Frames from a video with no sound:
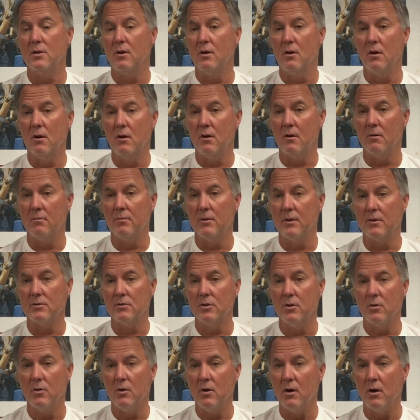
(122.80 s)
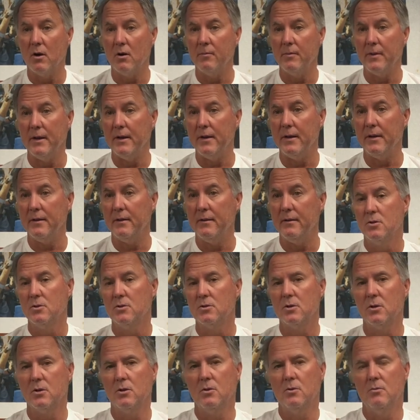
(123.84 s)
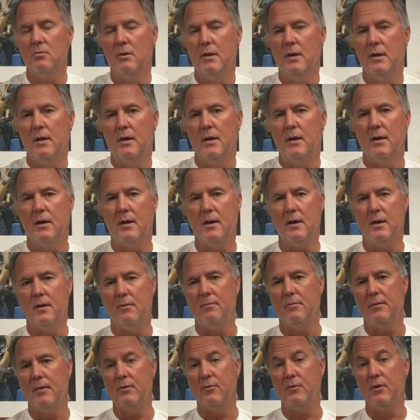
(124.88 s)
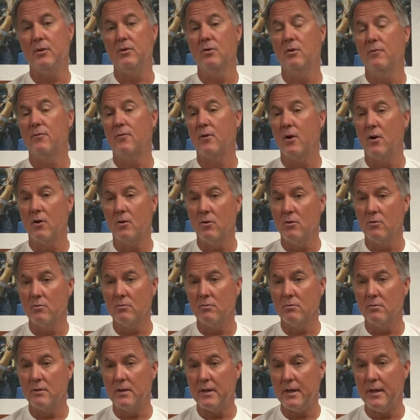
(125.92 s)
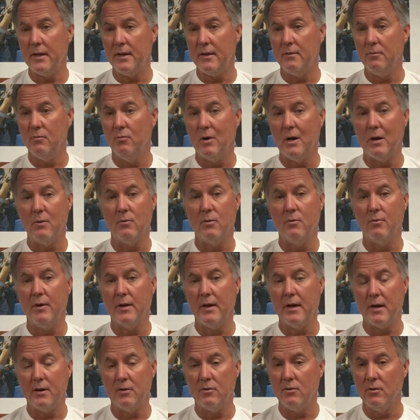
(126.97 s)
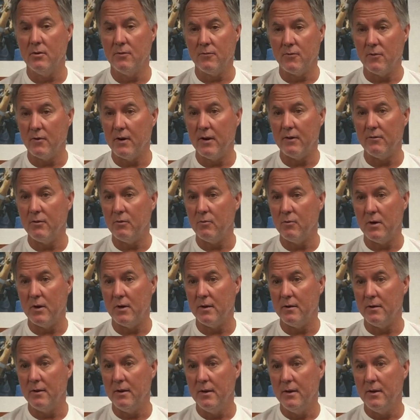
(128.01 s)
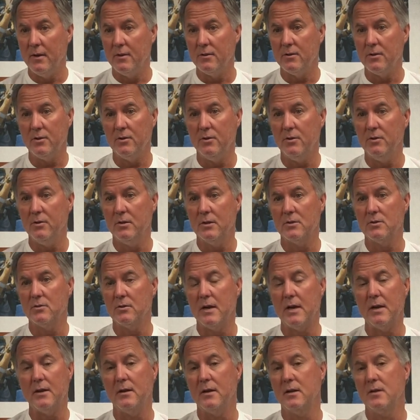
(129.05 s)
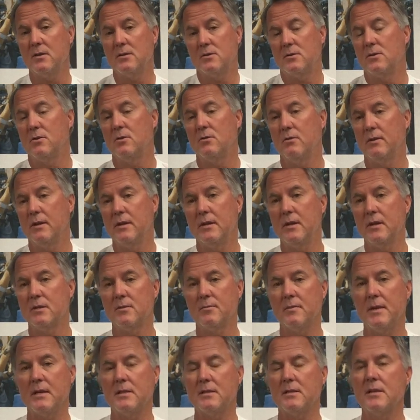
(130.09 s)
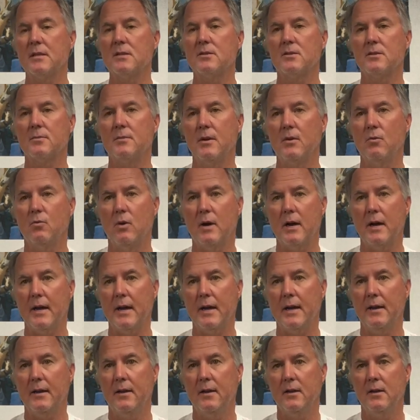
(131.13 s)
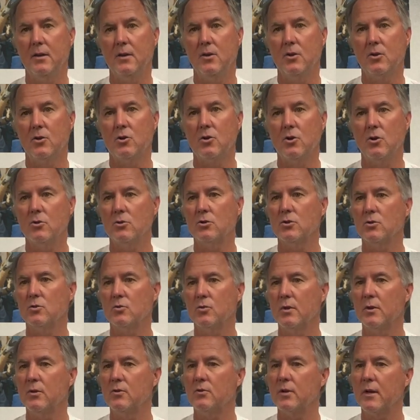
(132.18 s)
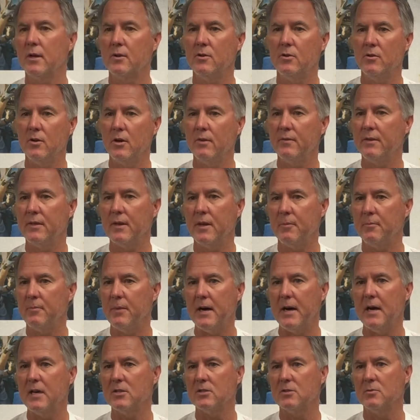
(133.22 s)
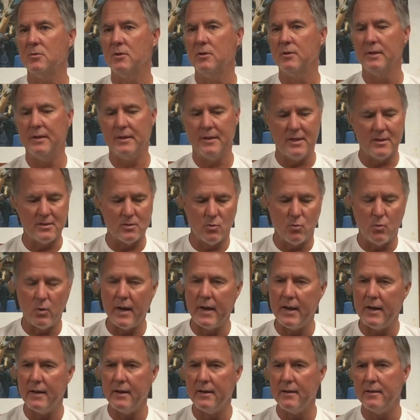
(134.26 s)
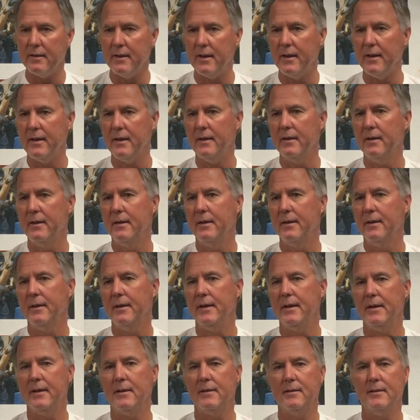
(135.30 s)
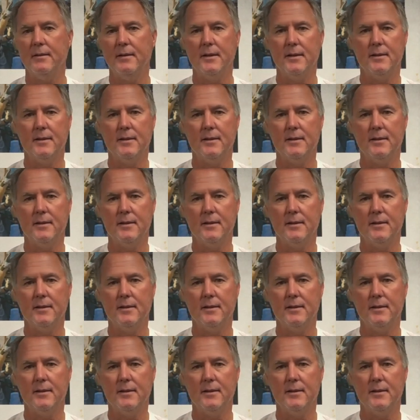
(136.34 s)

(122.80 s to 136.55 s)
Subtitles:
the harm? There's no harm in it. So if we do it for our own kid, why would we not do it for everyone to do it? So I just don't, it doesn't make sense to me why coaches wouldn't try to do everything possible. It doesn't weigh anything. It